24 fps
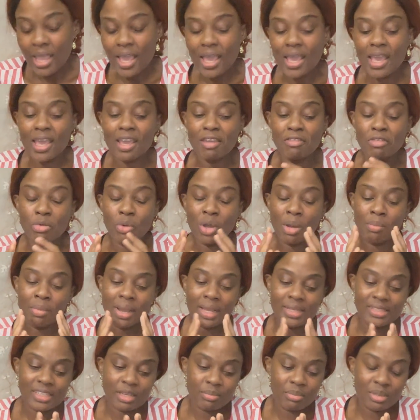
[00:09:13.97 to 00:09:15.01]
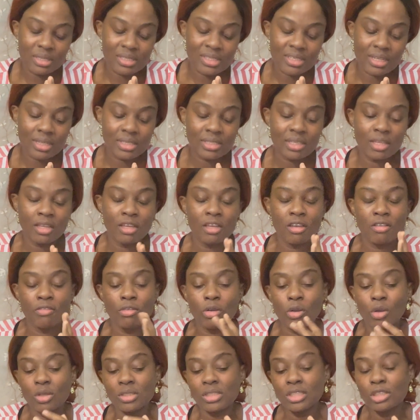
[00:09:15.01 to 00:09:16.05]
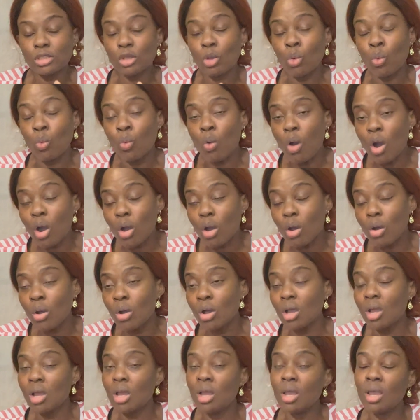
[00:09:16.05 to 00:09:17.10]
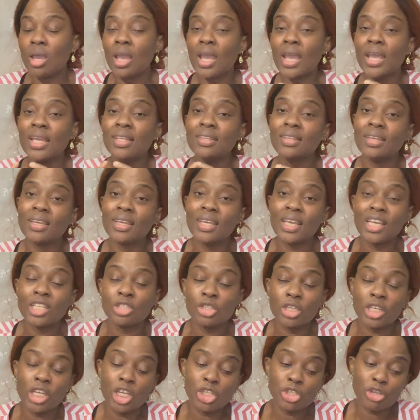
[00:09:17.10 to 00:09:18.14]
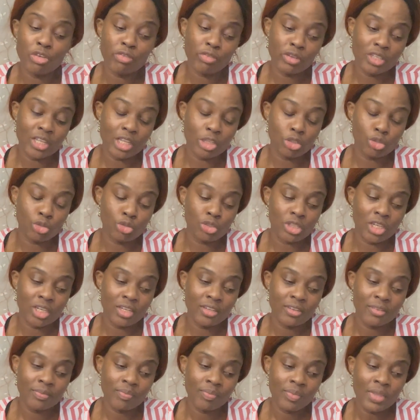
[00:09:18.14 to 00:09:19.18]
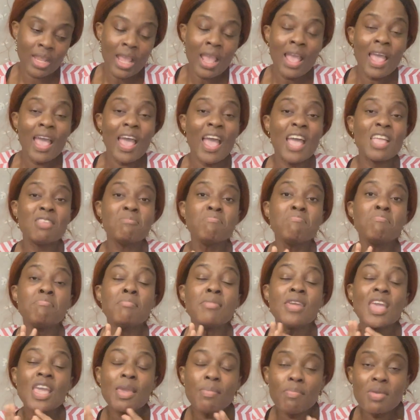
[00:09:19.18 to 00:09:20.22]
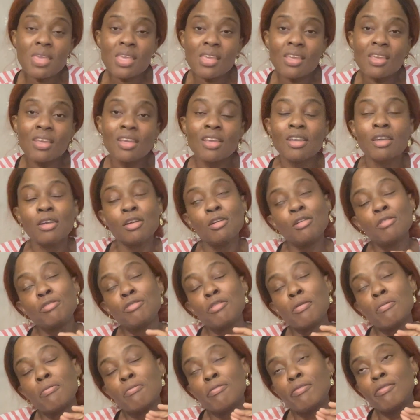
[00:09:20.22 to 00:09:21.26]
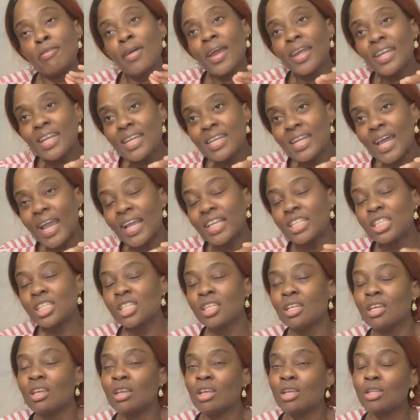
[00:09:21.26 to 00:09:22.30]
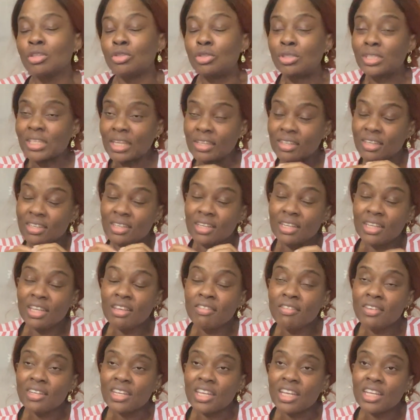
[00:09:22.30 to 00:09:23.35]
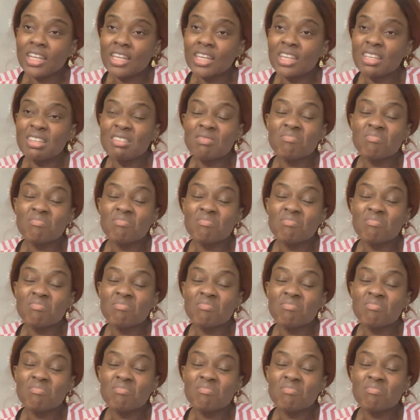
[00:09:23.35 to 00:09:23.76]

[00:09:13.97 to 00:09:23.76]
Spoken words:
everyone minds their business, focuses on work and education for their children. And maybe from Friday night to Saturday evening,